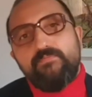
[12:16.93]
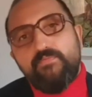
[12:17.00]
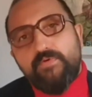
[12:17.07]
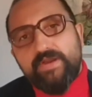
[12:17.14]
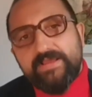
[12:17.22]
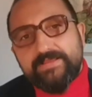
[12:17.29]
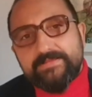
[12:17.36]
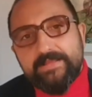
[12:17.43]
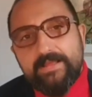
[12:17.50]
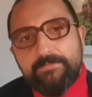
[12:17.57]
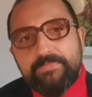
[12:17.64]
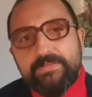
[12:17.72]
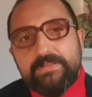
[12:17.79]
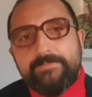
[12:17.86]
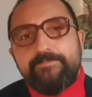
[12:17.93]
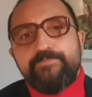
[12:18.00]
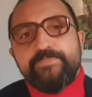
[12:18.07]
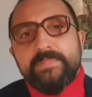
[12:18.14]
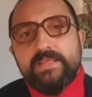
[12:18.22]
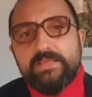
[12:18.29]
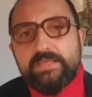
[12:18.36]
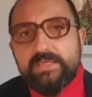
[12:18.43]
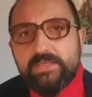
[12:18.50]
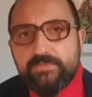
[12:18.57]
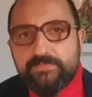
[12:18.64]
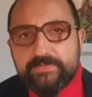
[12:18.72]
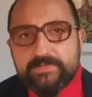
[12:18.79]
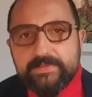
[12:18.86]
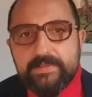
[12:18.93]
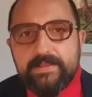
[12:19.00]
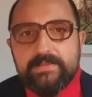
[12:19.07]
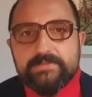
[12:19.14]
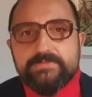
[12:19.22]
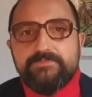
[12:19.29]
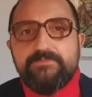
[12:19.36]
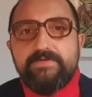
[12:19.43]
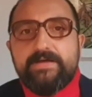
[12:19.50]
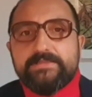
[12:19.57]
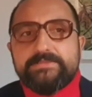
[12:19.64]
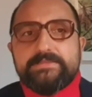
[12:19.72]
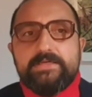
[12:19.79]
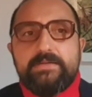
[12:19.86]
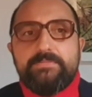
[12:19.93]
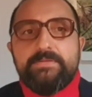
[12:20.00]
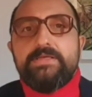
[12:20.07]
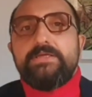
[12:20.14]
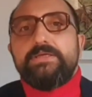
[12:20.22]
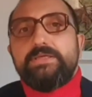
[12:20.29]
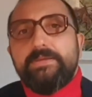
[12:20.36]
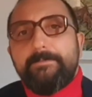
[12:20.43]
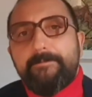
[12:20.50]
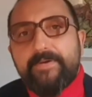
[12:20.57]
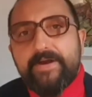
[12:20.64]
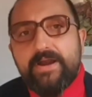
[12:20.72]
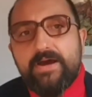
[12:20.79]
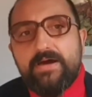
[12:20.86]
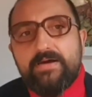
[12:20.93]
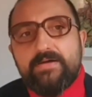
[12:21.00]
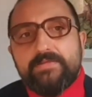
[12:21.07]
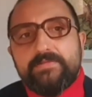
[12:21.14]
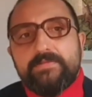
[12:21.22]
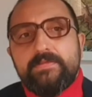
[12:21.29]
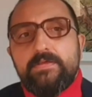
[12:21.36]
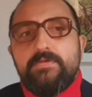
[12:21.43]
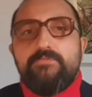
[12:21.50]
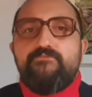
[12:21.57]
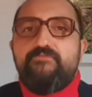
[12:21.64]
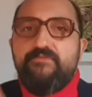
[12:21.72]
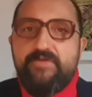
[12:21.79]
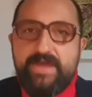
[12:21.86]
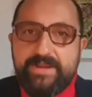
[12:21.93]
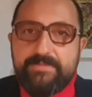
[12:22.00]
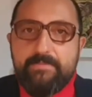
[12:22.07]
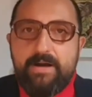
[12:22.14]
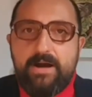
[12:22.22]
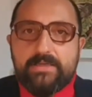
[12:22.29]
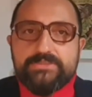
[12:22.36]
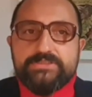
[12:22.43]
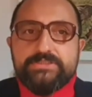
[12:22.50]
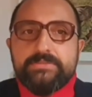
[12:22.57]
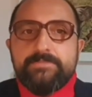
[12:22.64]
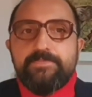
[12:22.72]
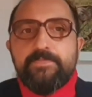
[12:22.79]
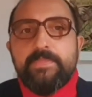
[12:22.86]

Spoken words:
For example, if salt went up in price very much,